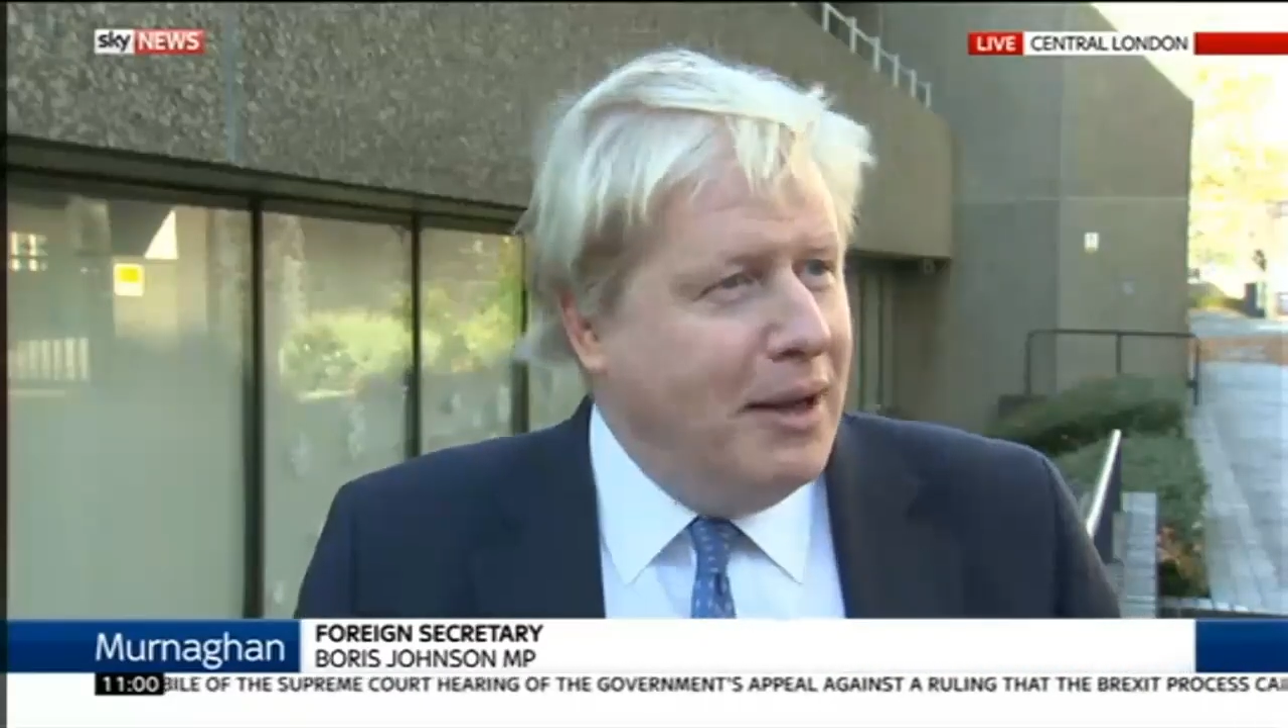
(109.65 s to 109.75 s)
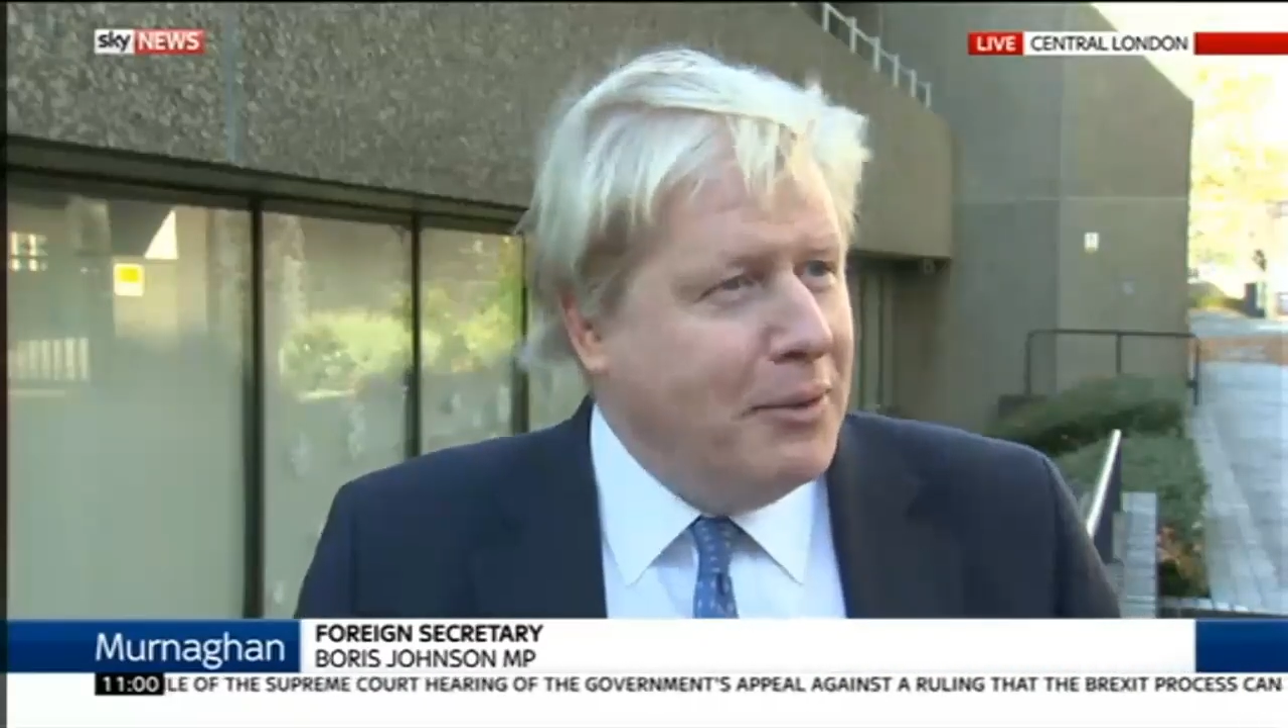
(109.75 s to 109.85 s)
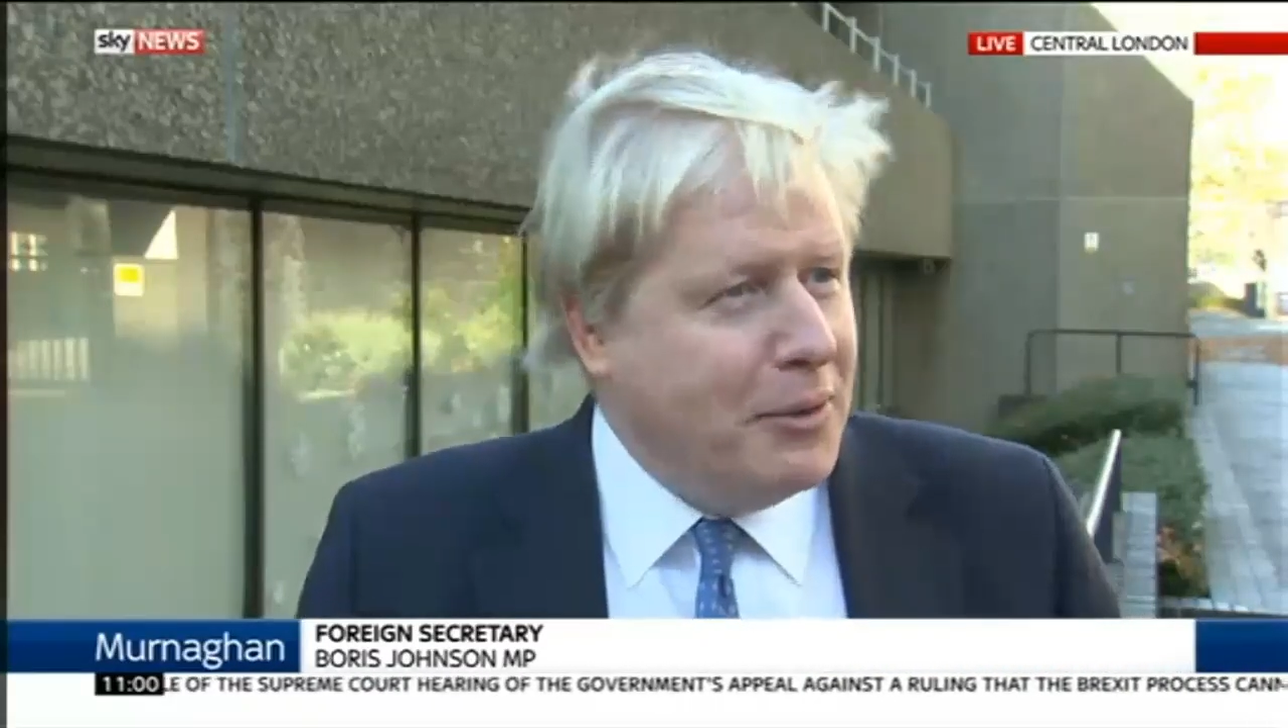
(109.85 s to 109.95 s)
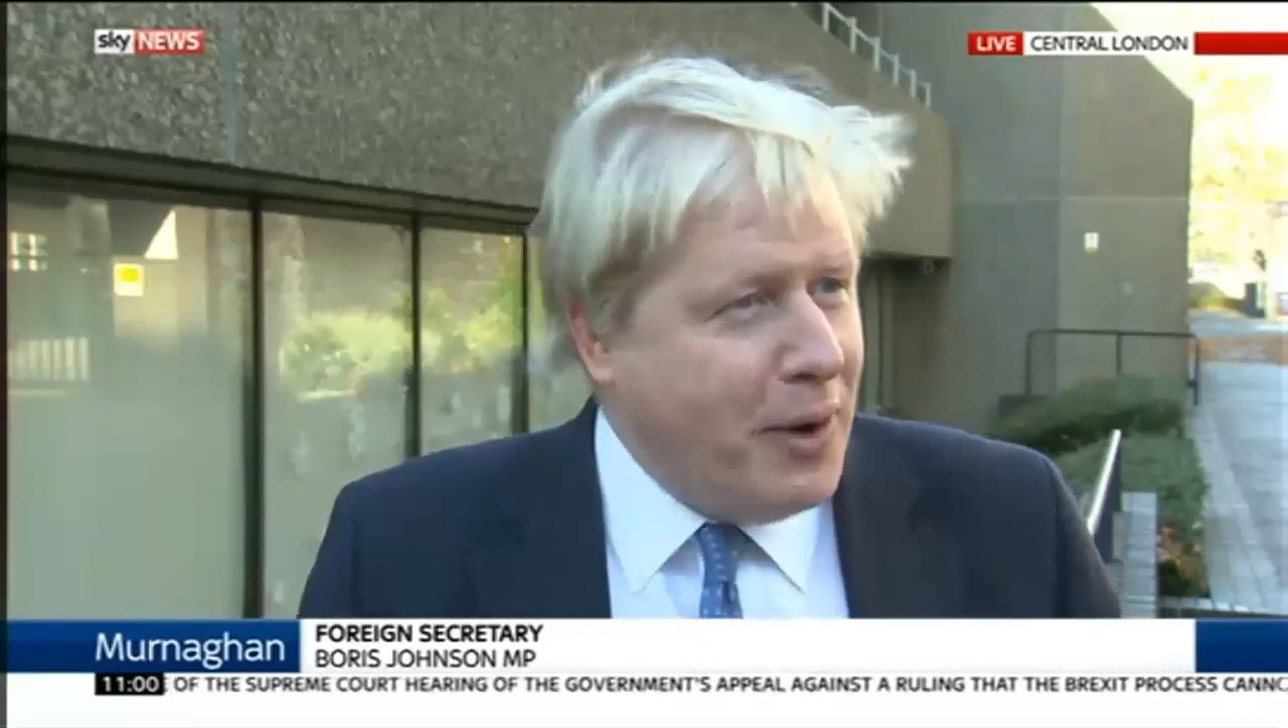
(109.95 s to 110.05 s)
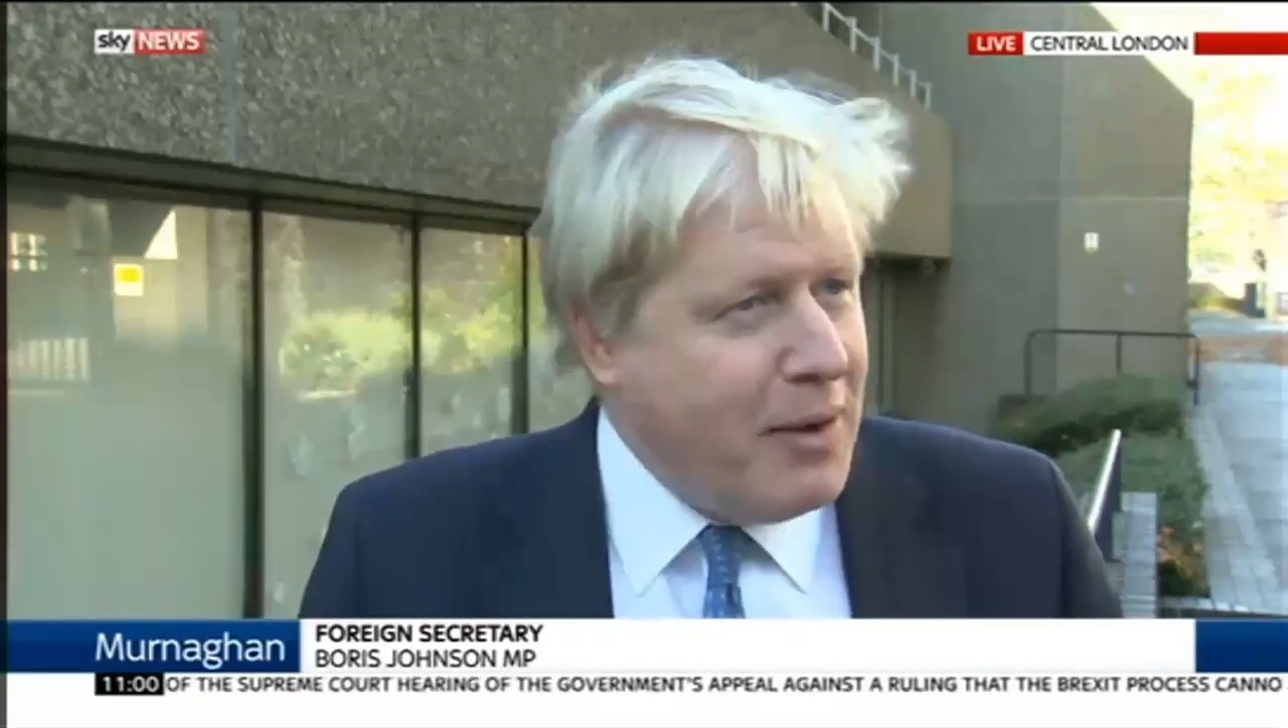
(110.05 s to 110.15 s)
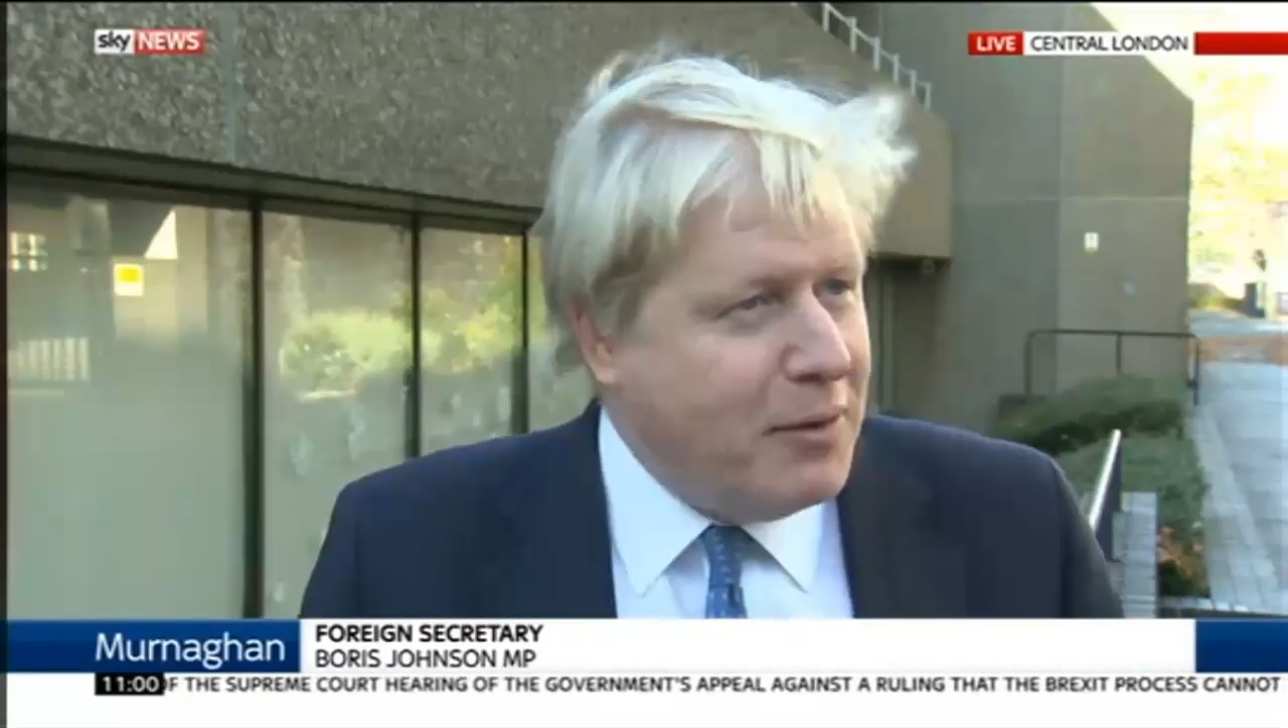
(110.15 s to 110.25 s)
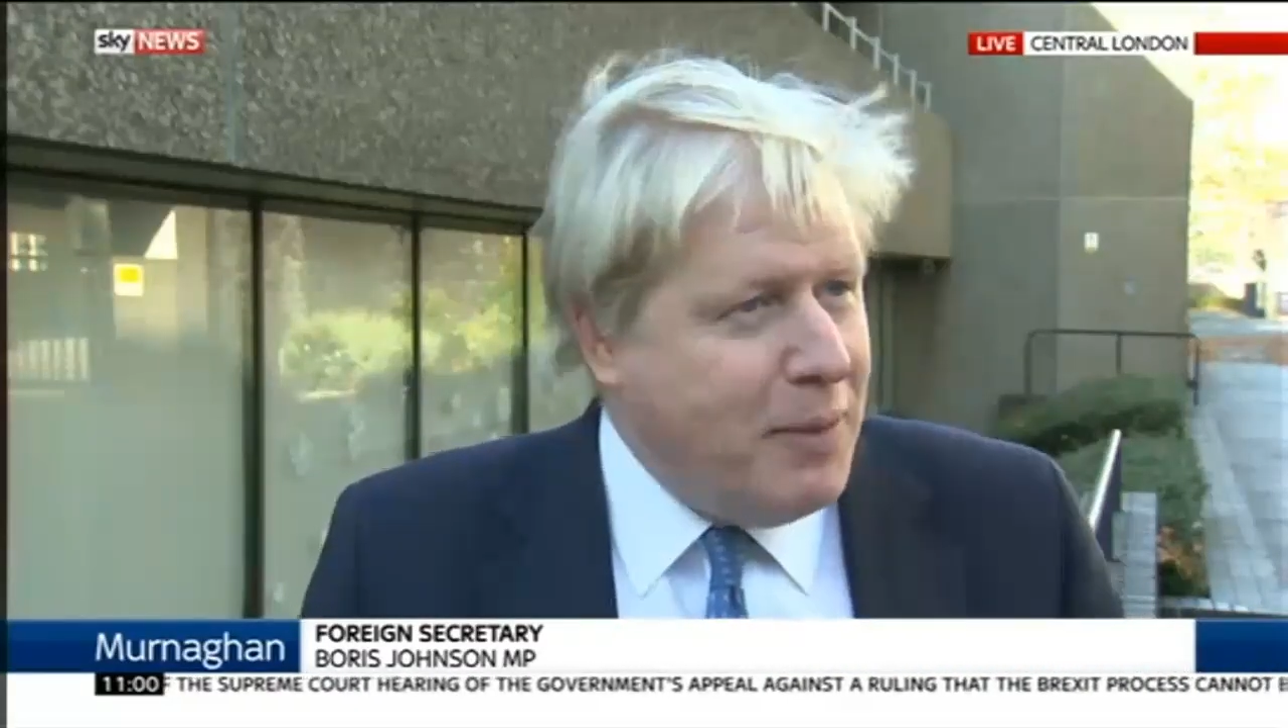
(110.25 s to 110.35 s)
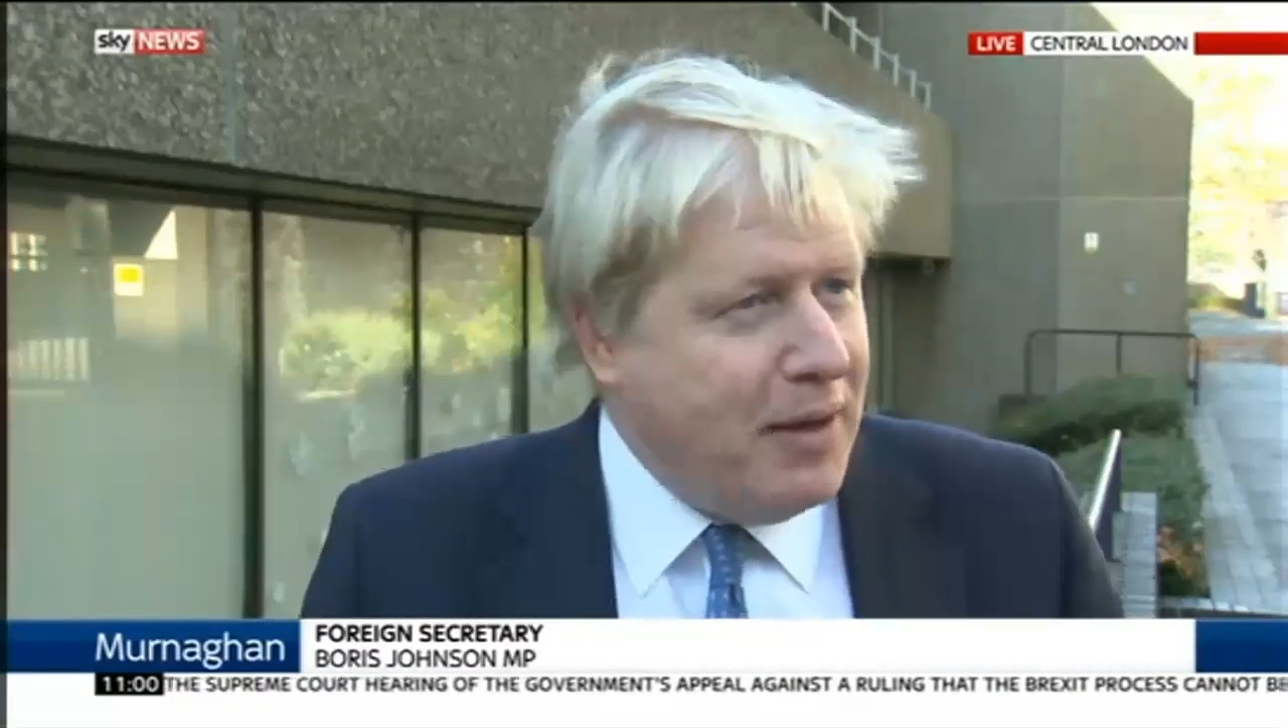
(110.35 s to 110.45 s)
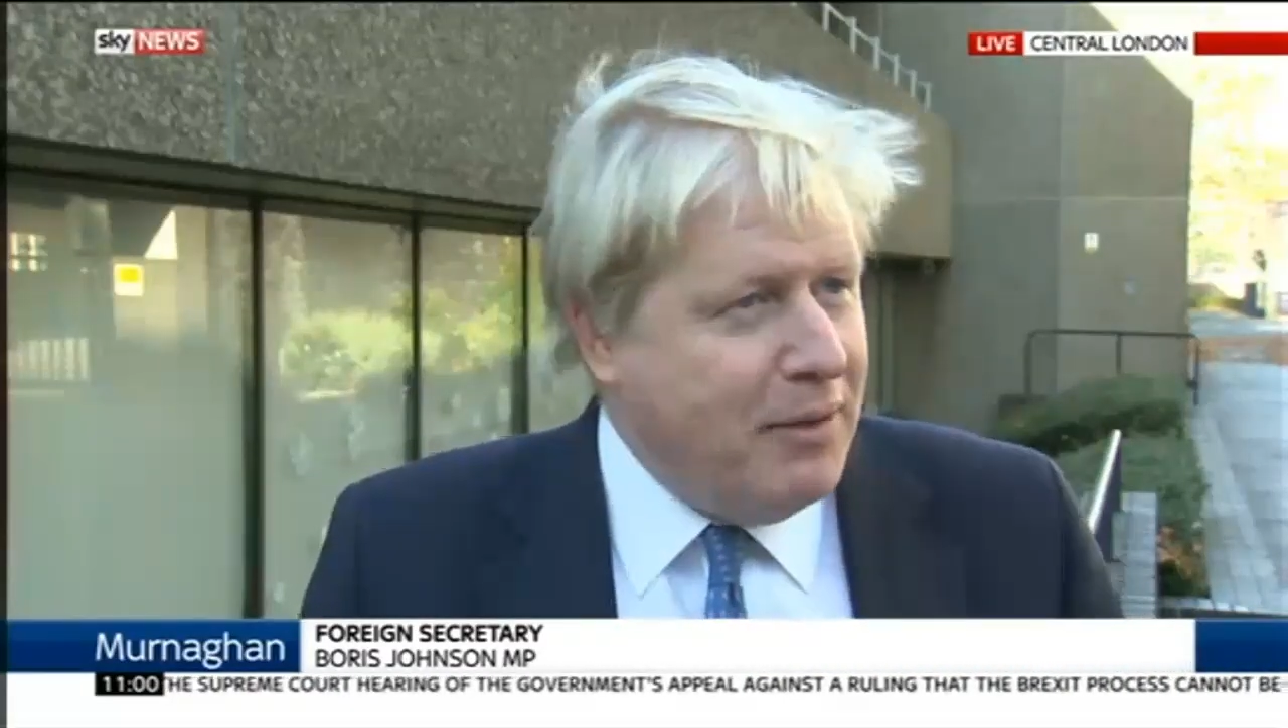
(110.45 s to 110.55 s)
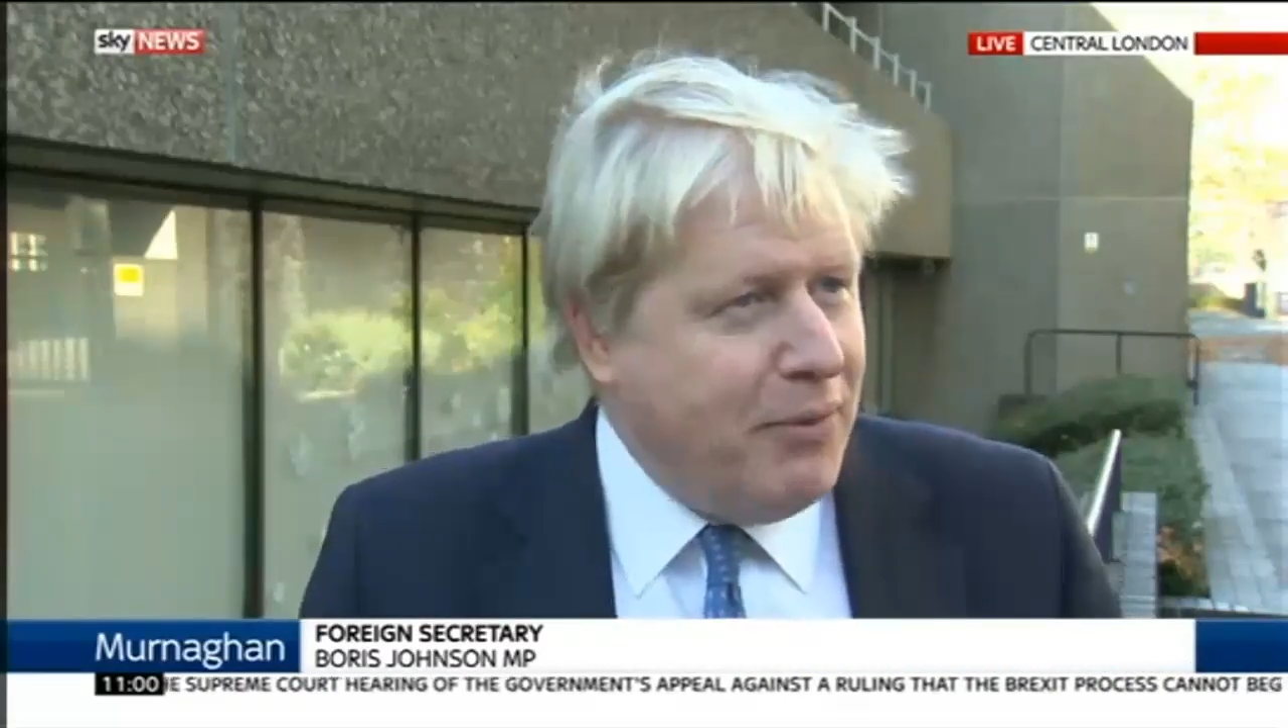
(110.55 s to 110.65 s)
uh, with great
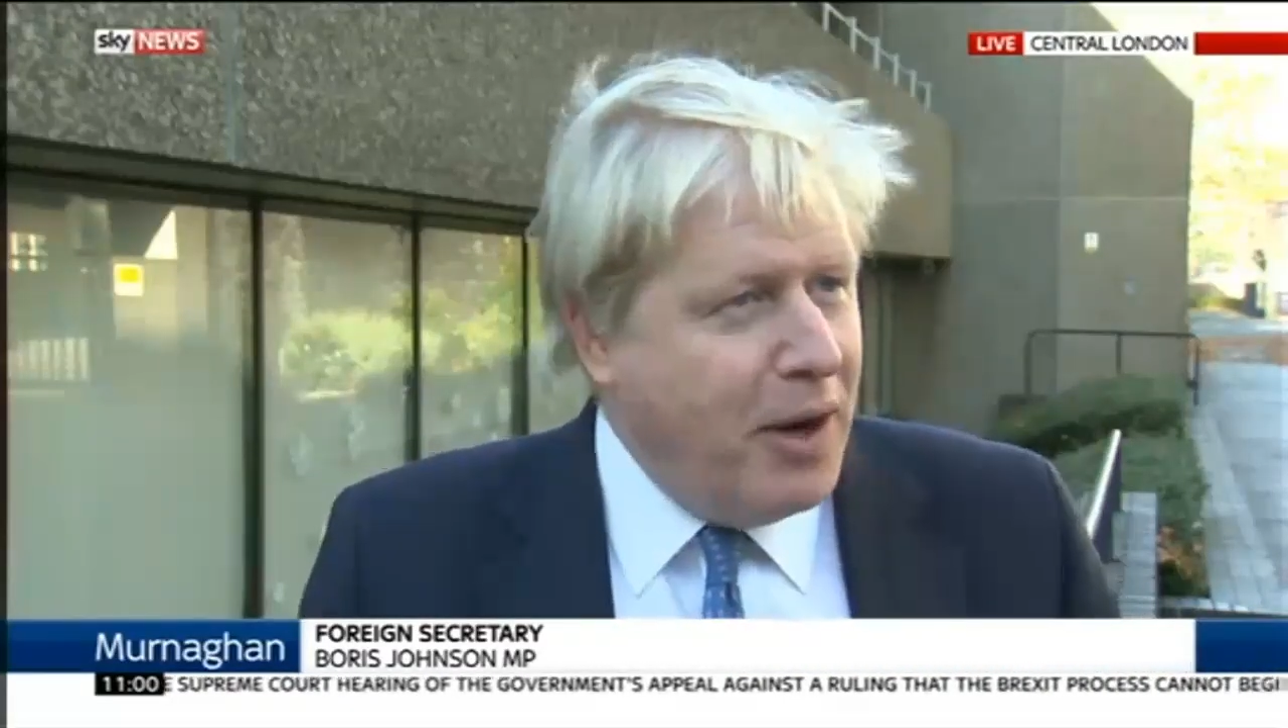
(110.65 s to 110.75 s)
respect,